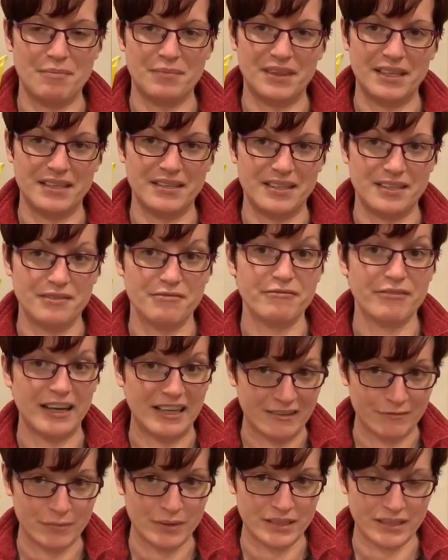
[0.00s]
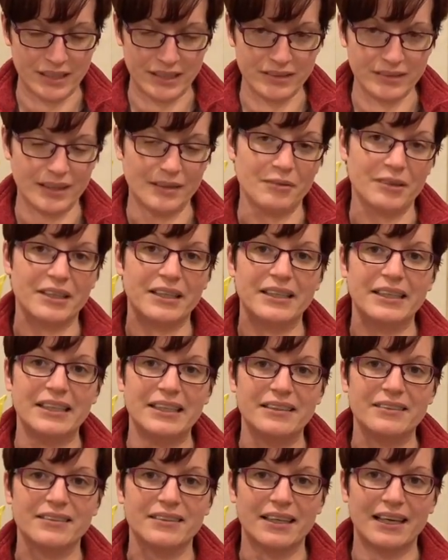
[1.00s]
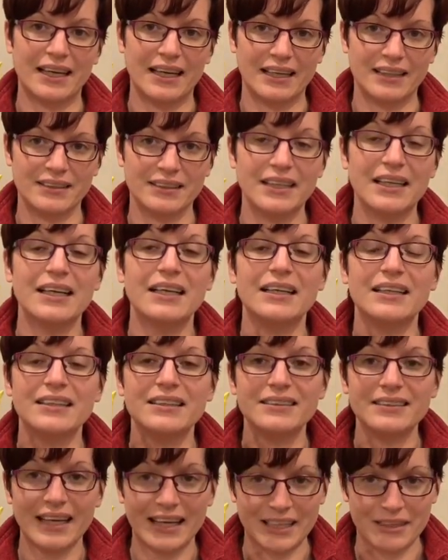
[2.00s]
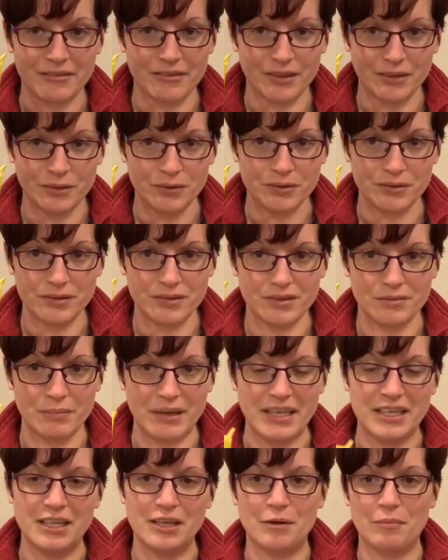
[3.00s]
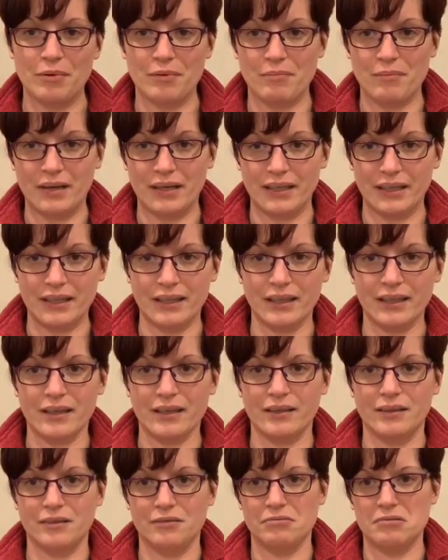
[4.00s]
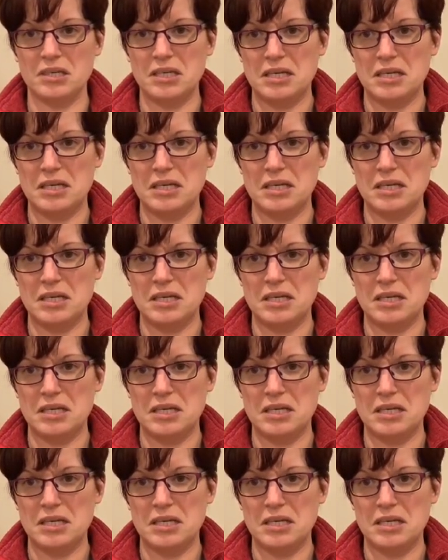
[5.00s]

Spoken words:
this is 5%, I'm going to need to add 10 of those to make up my kind of